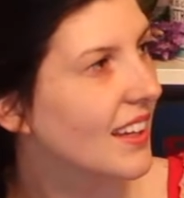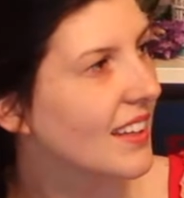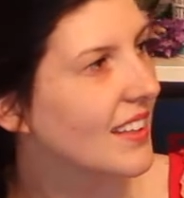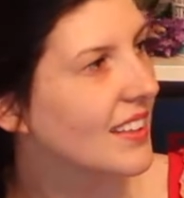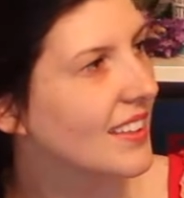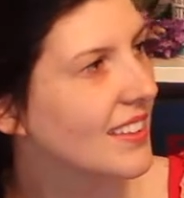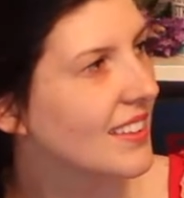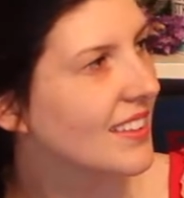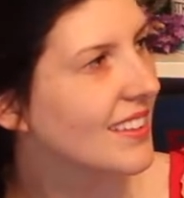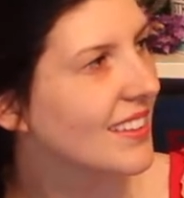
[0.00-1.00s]

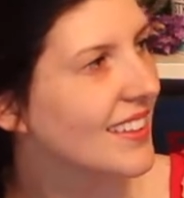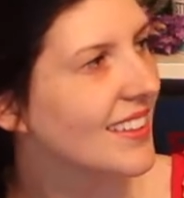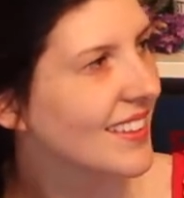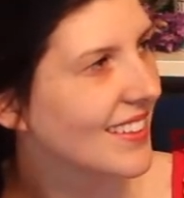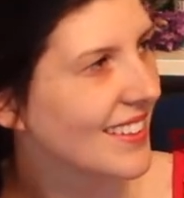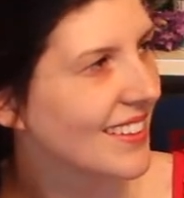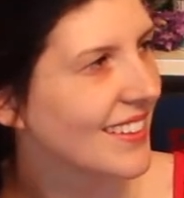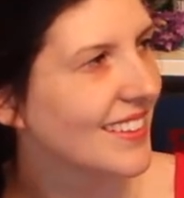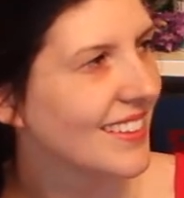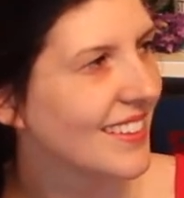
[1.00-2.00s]

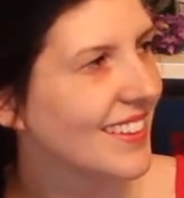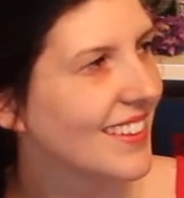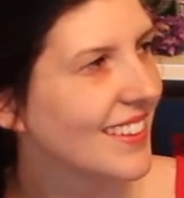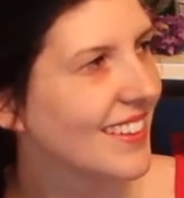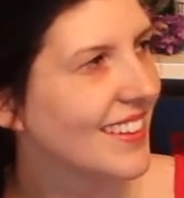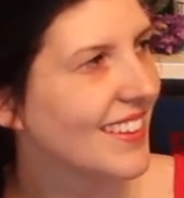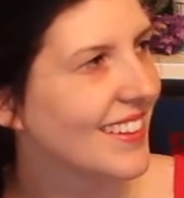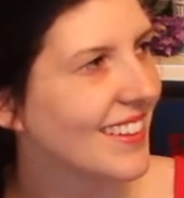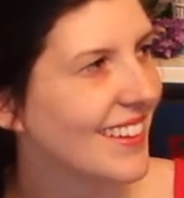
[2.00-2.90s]
(not speaking)